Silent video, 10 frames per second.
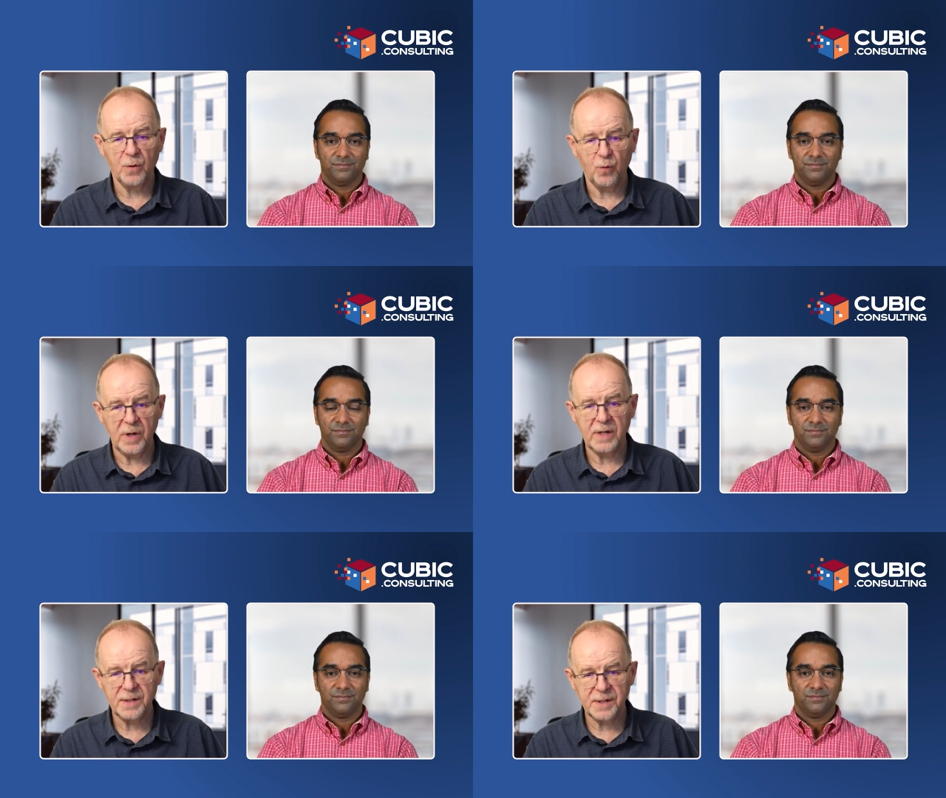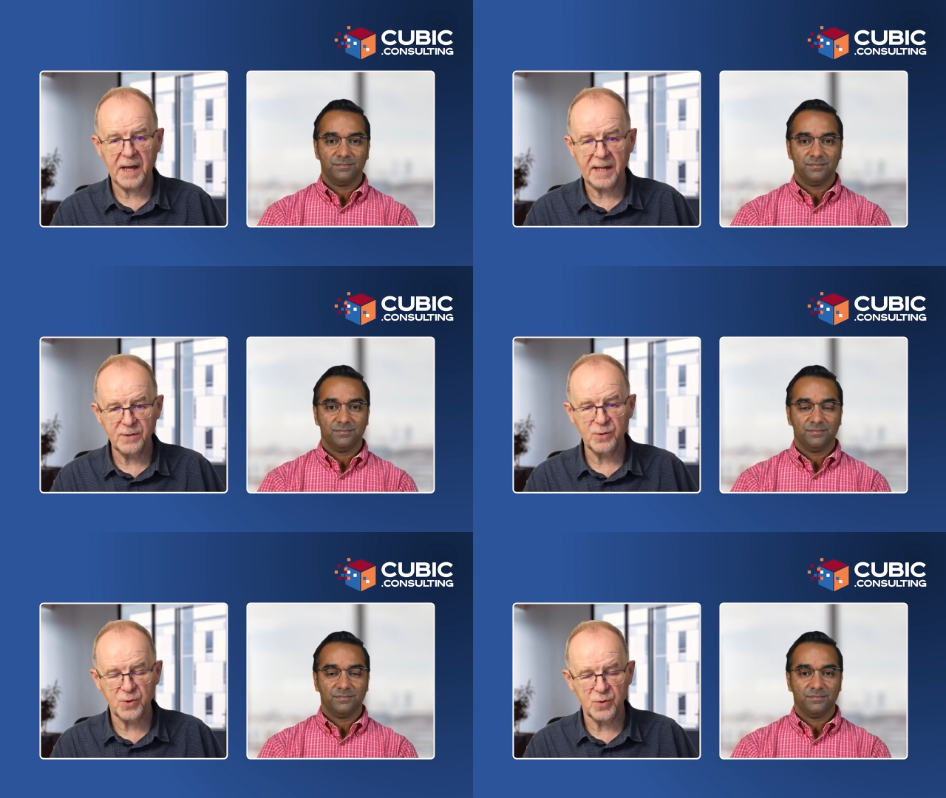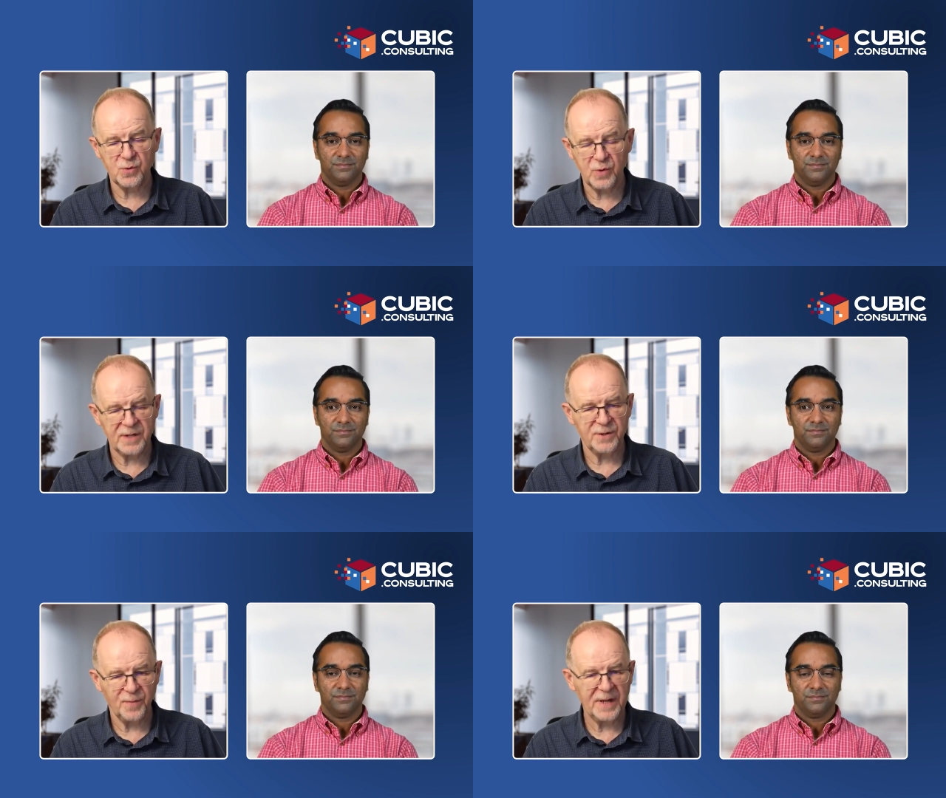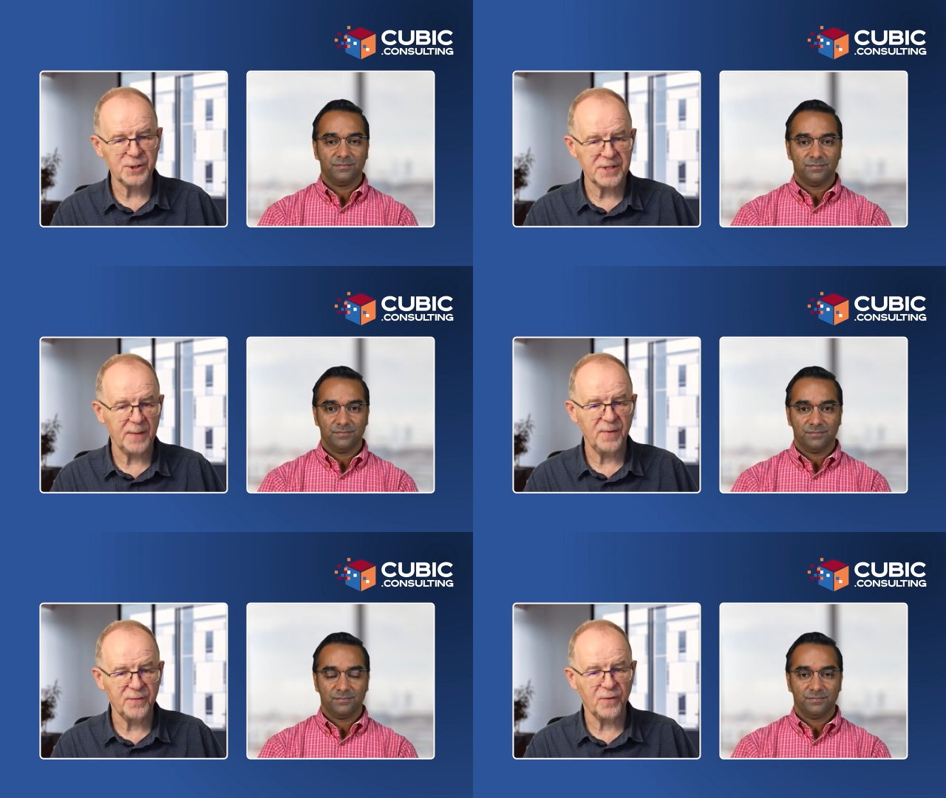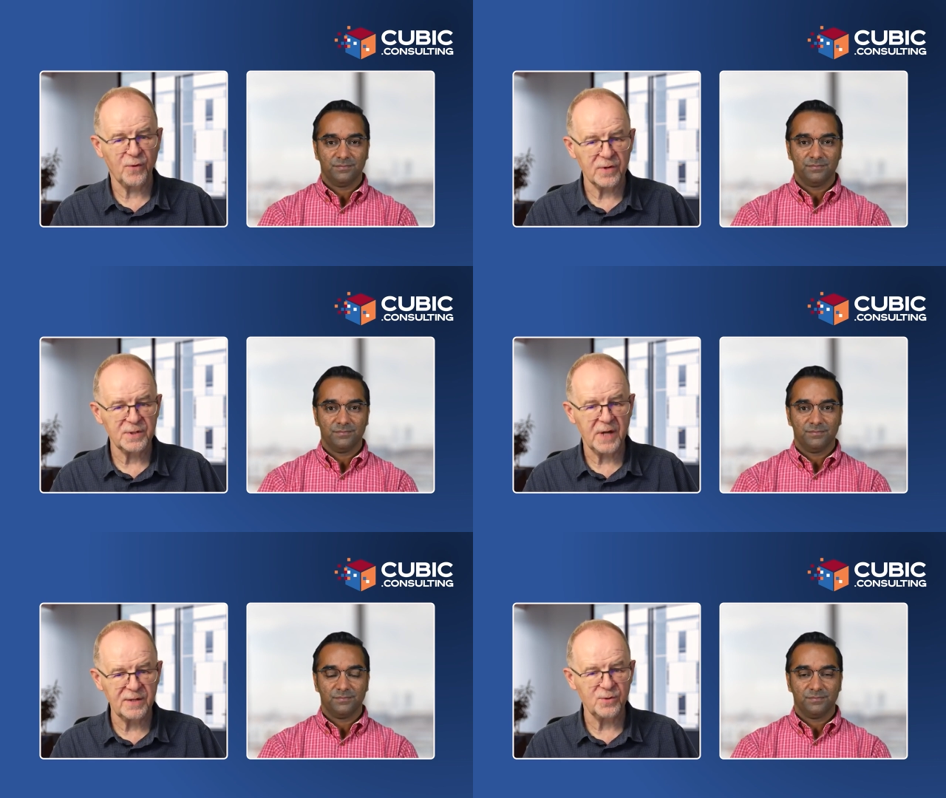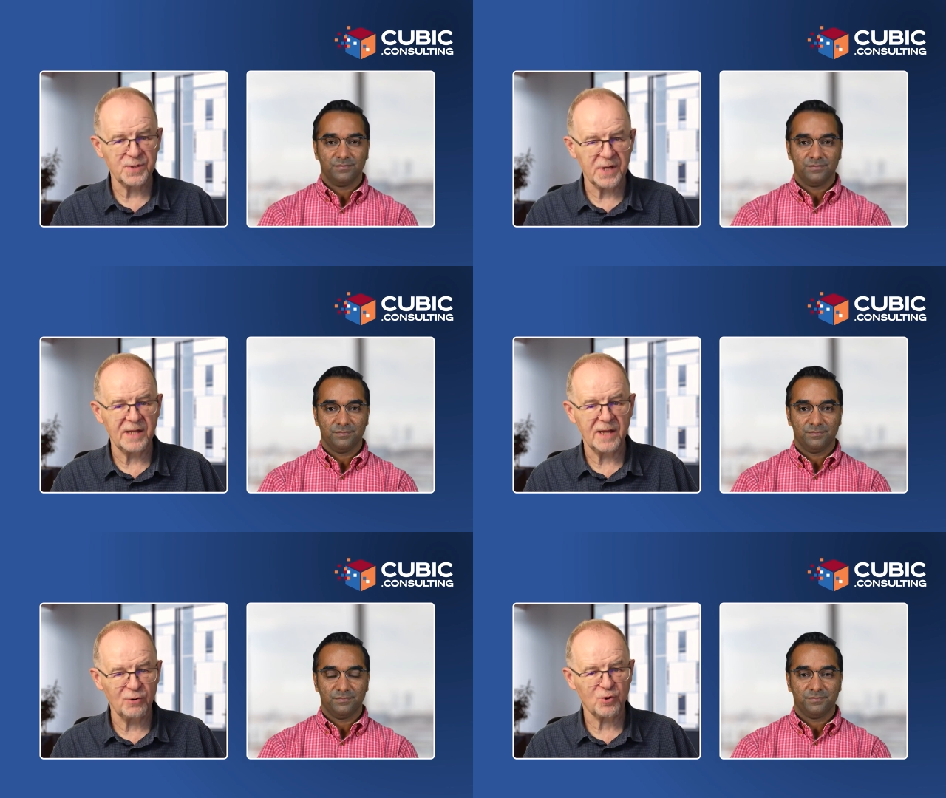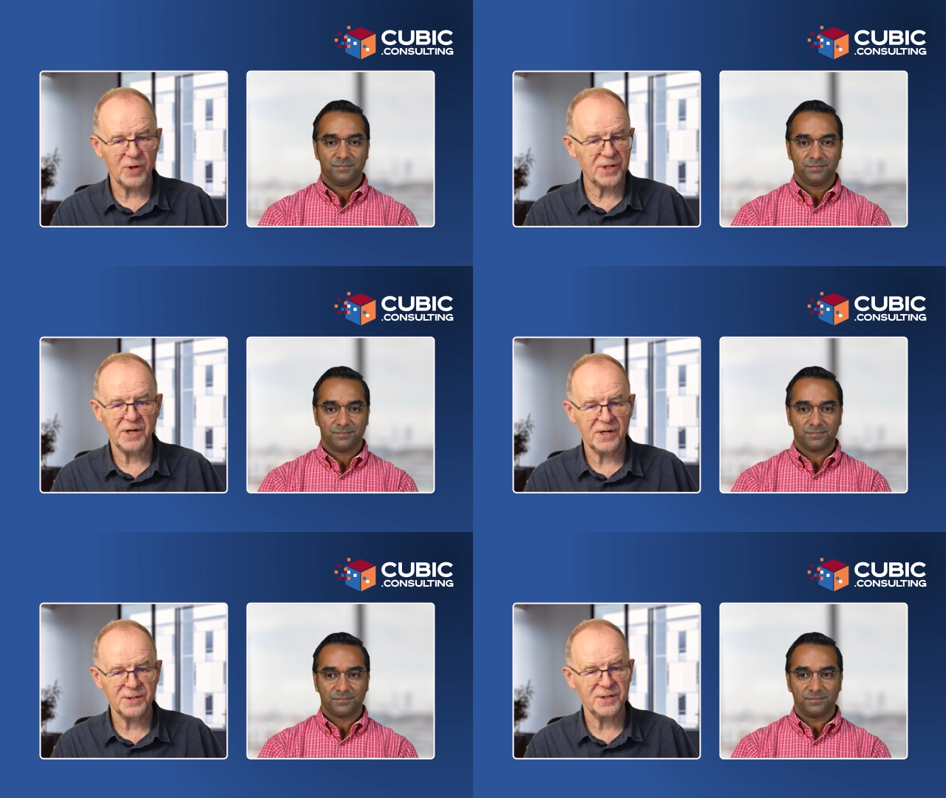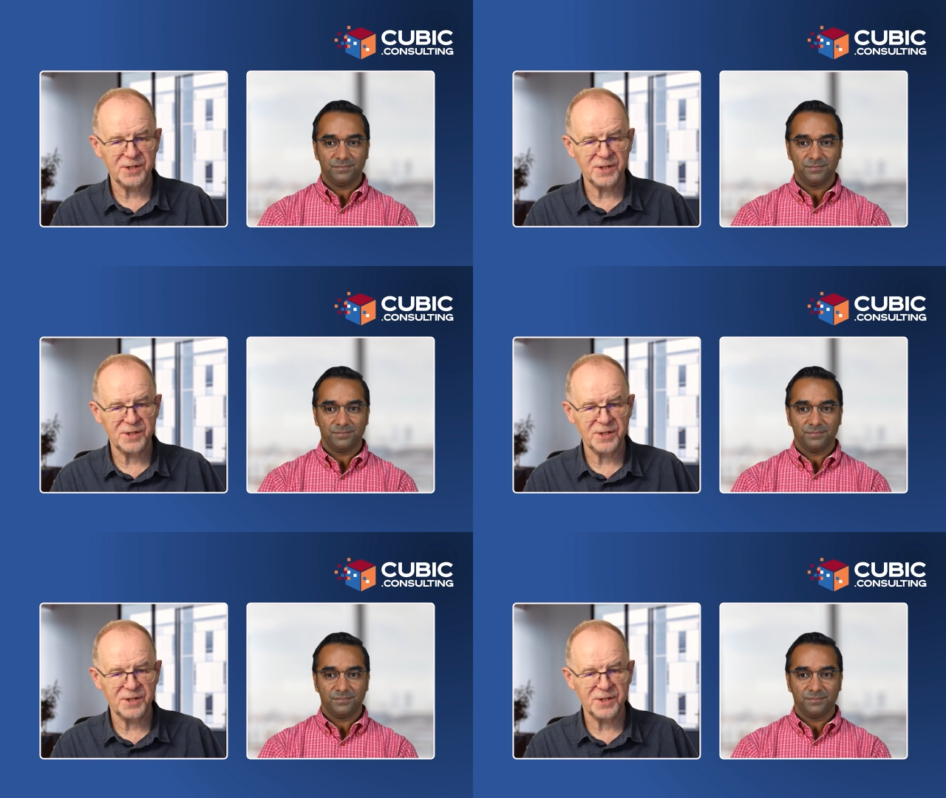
Speaker 1: we tend to, and you mentioned that before, tend to send out questionnaires.